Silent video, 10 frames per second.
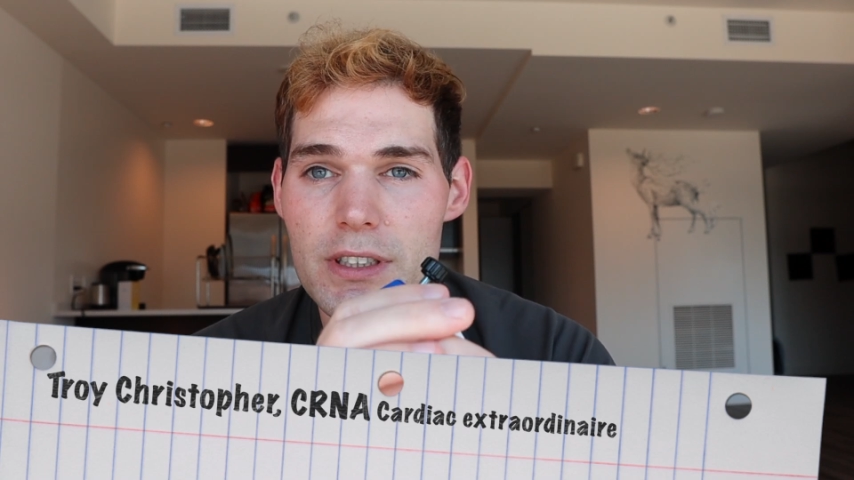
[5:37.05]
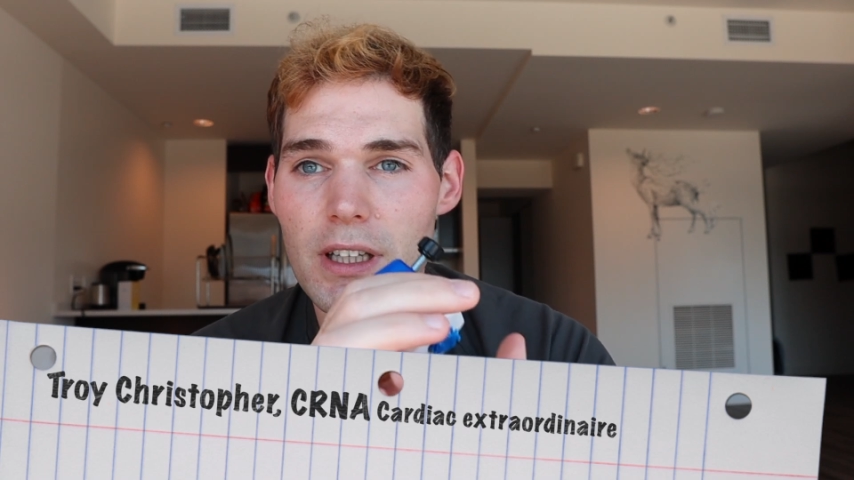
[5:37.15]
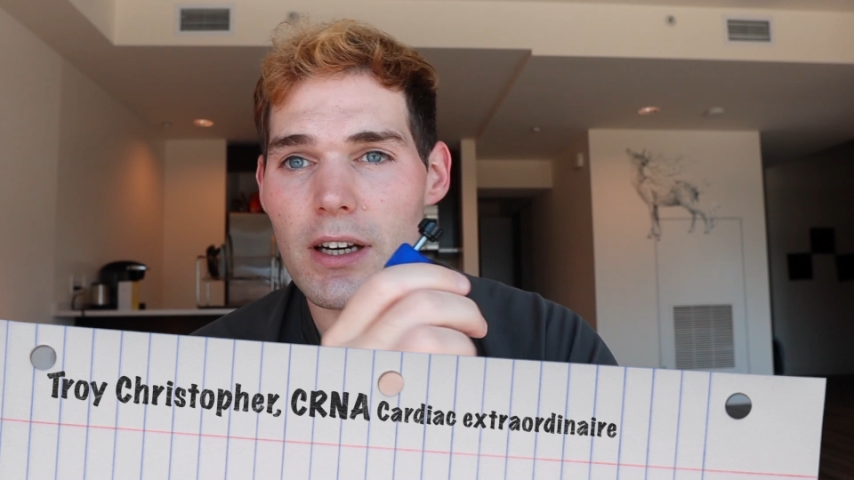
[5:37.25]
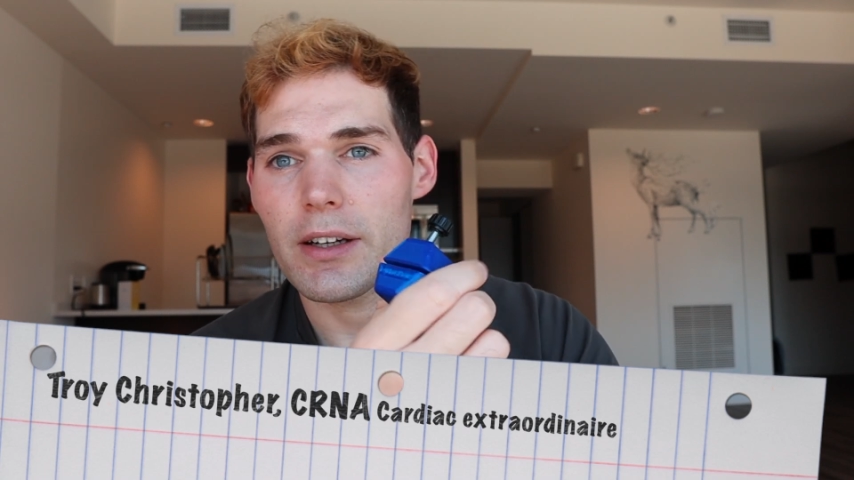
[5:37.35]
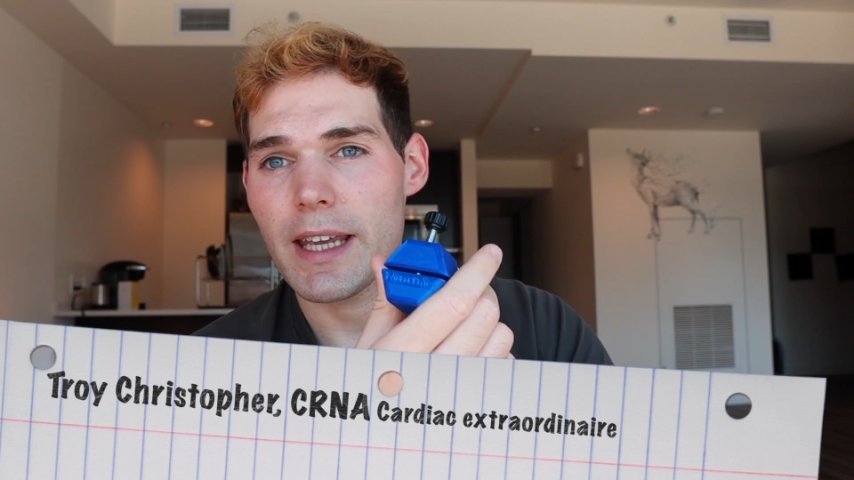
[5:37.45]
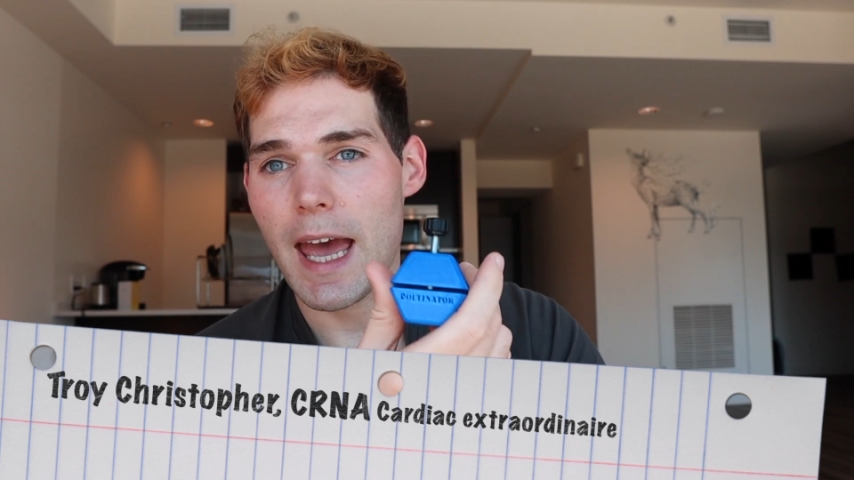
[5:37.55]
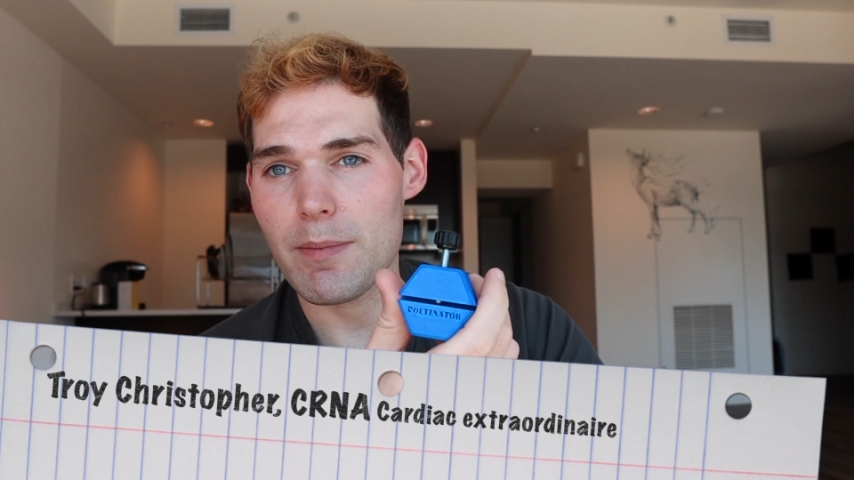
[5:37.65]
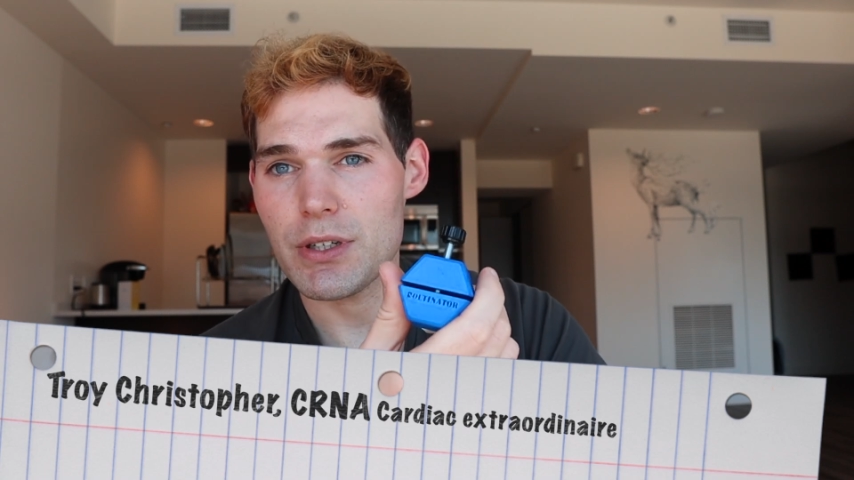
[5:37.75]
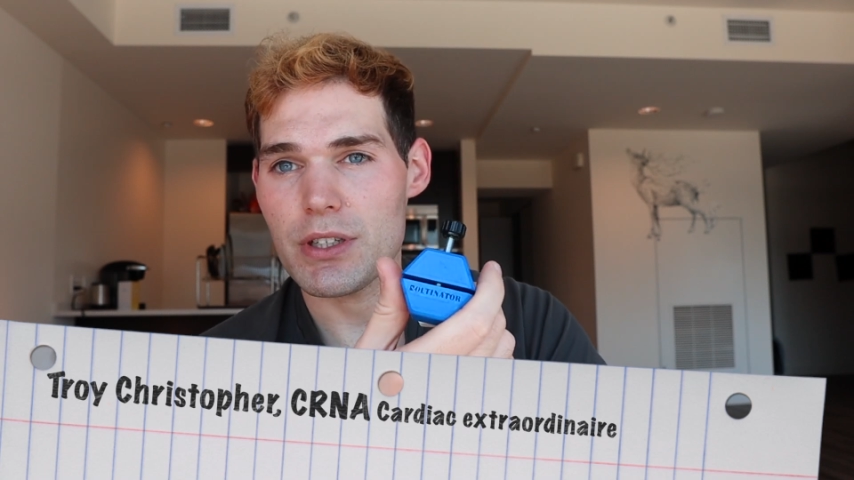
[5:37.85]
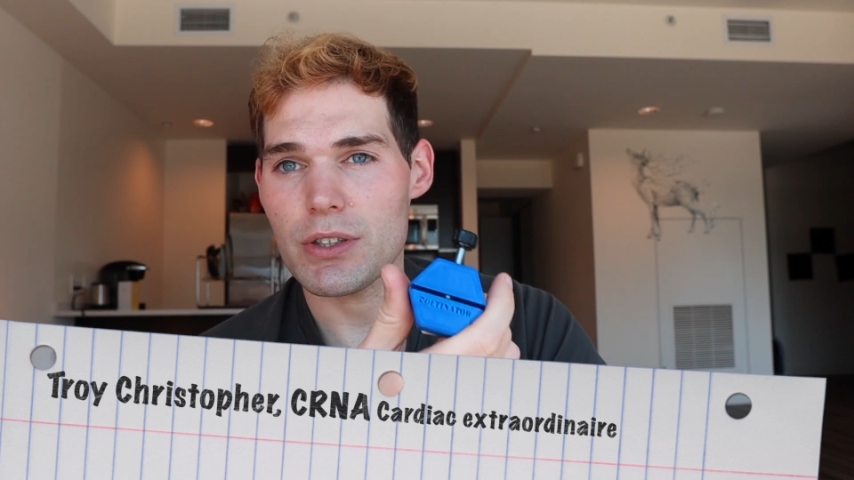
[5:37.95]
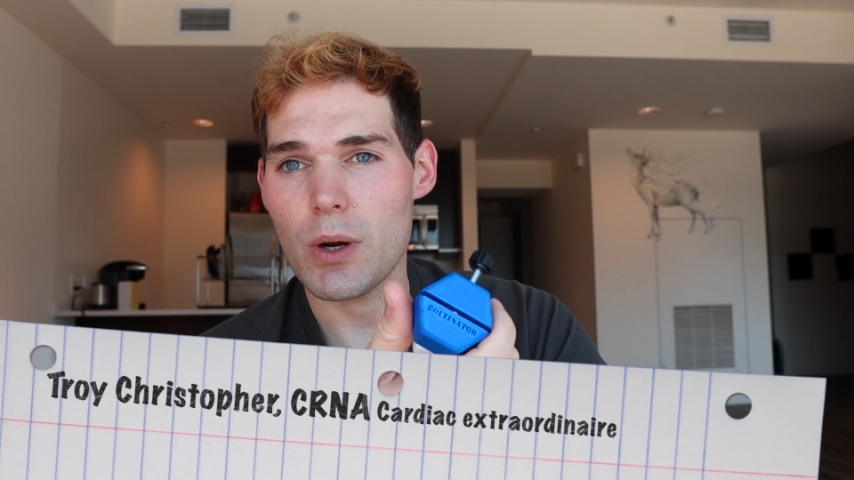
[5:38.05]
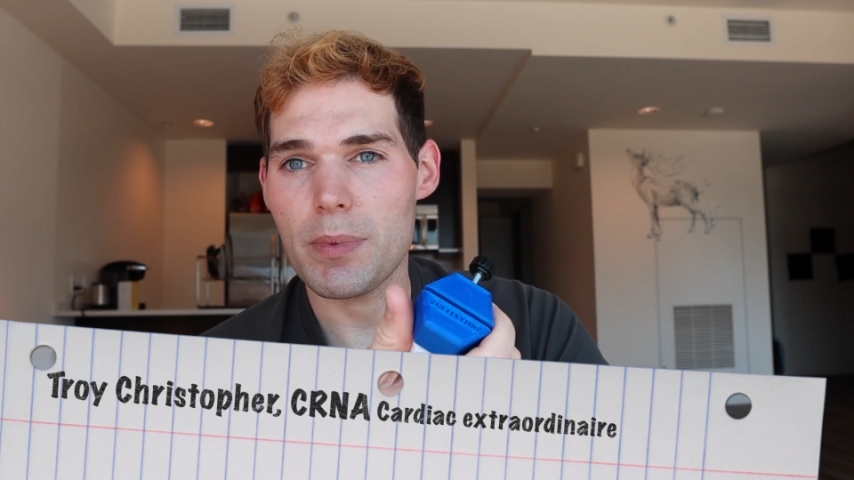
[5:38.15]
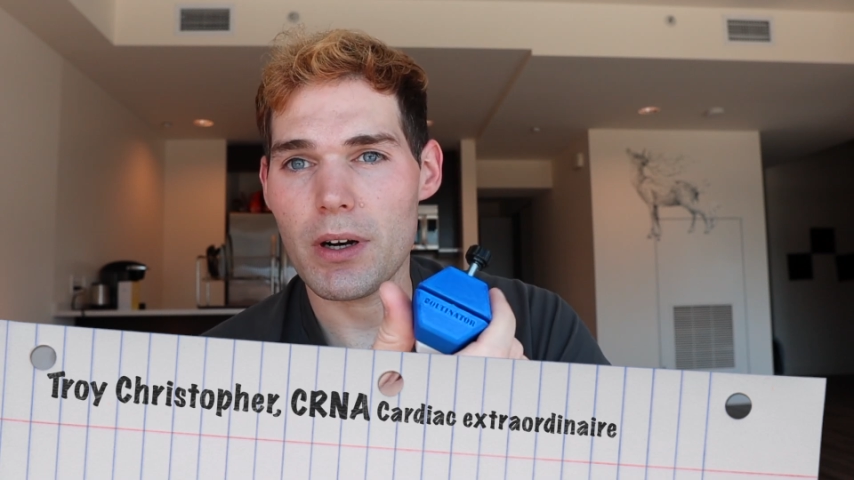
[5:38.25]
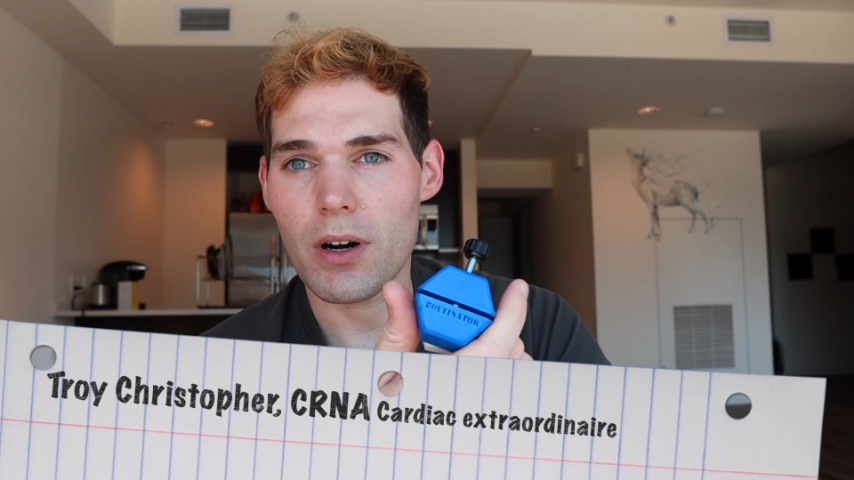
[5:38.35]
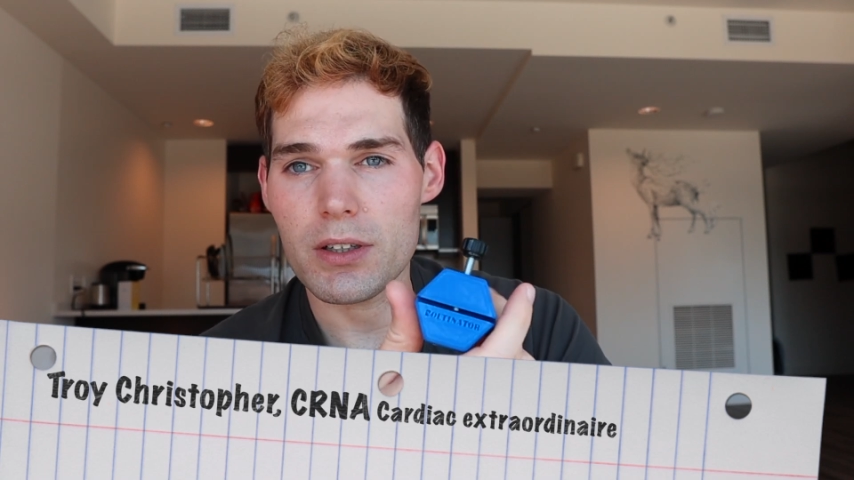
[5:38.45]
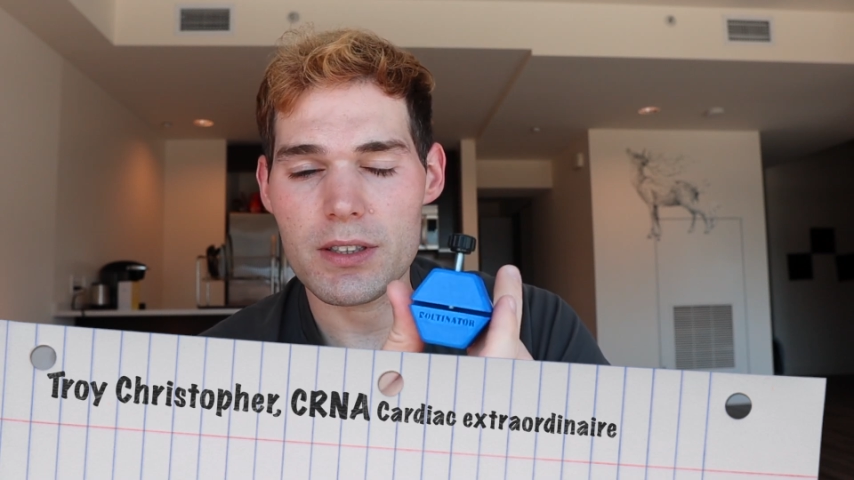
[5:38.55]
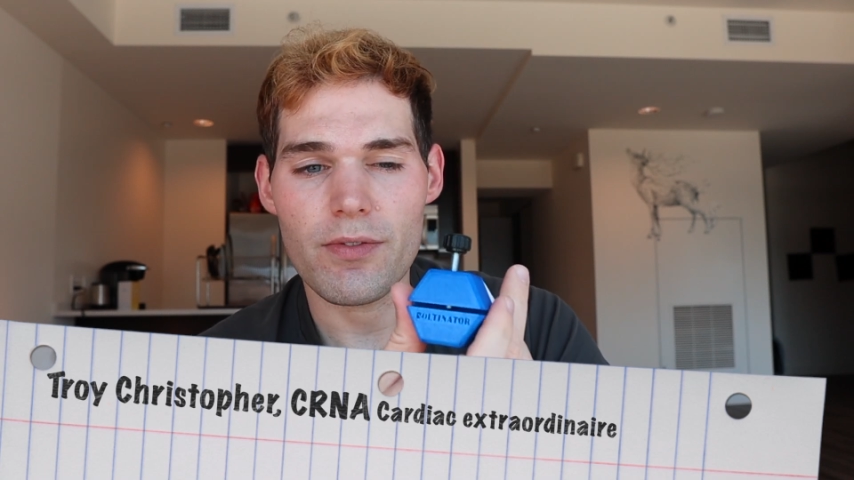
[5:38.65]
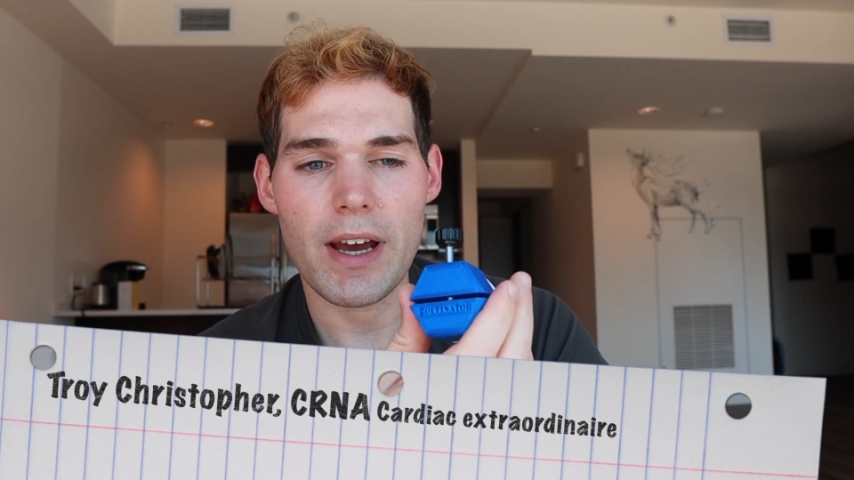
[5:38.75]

a lot of cabbages and open hearts and